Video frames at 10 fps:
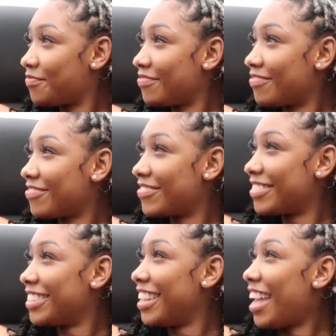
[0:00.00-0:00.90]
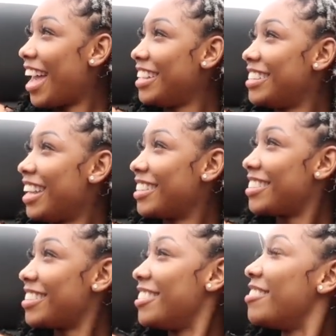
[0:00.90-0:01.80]
What's your name is? Hey,
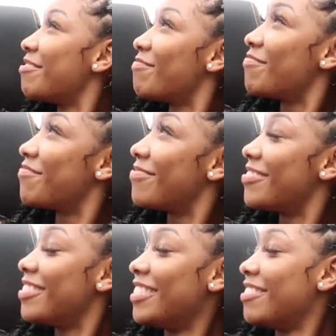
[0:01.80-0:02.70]
sexy. How you doing?